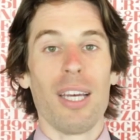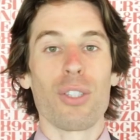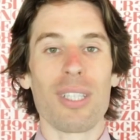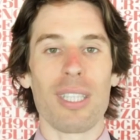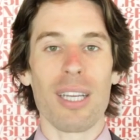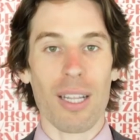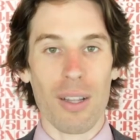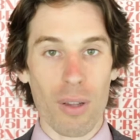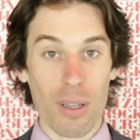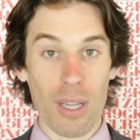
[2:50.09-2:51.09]
So I said,
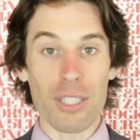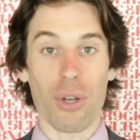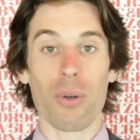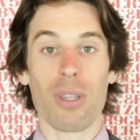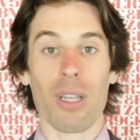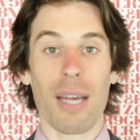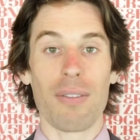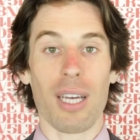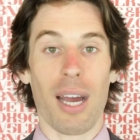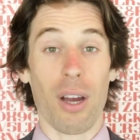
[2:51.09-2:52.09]
let's go with the
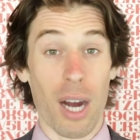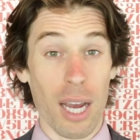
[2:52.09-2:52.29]
lifestyle.